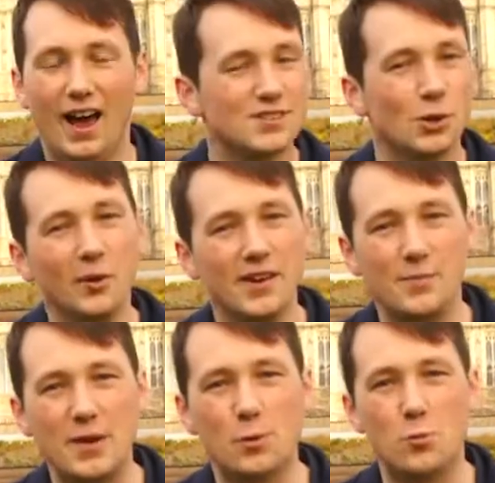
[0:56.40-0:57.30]
And talking of
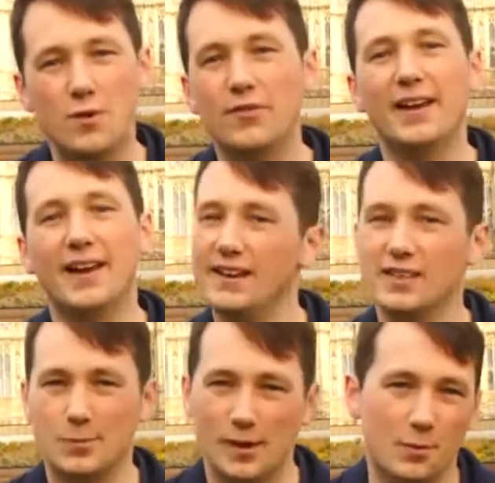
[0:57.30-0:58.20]
people with an
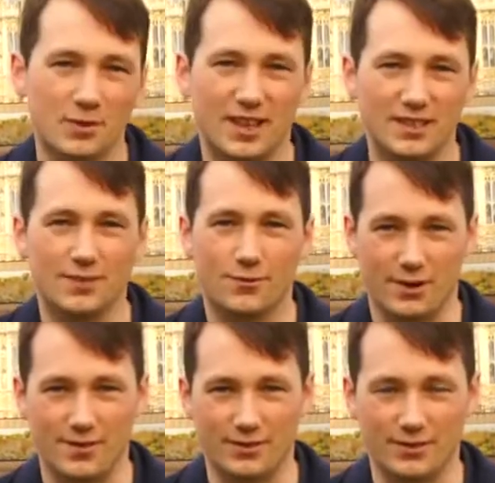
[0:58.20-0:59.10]
inexplicable sense of
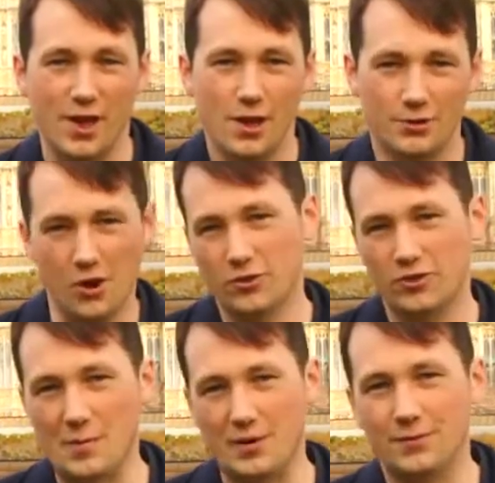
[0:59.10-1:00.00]
grievance, Donald
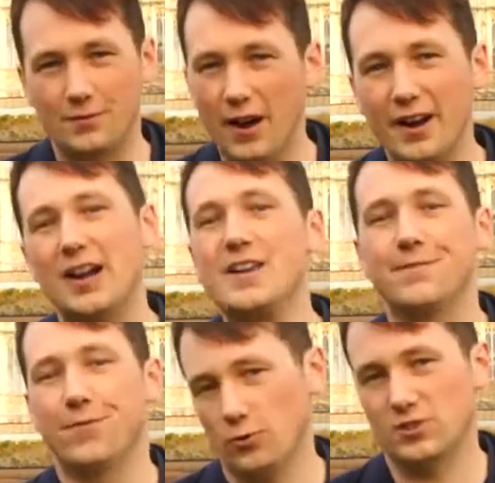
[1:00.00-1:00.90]
Trump has finally
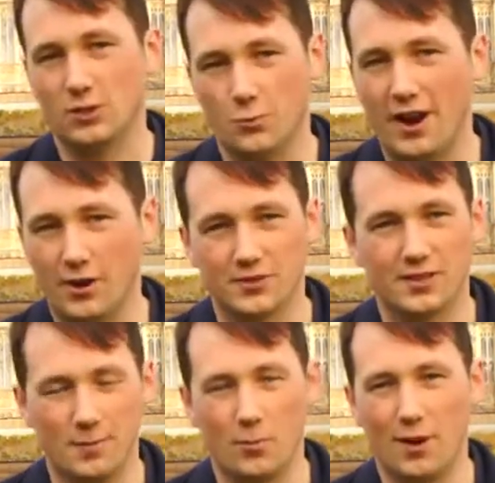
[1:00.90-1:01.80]
forced his way onto
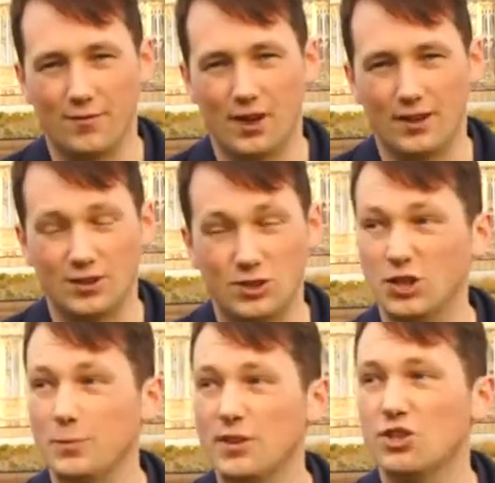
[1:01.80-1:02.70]
number 1 of our list
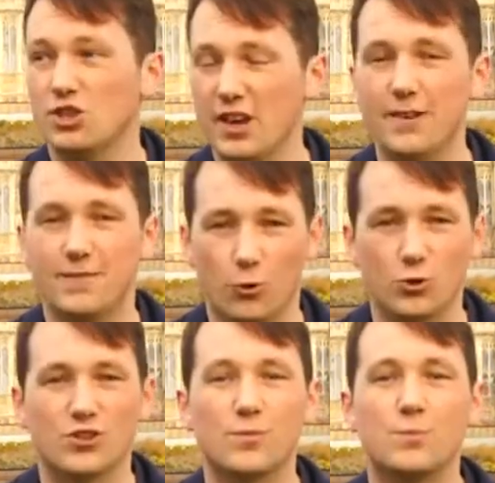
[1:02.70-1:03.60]
just by sheer force of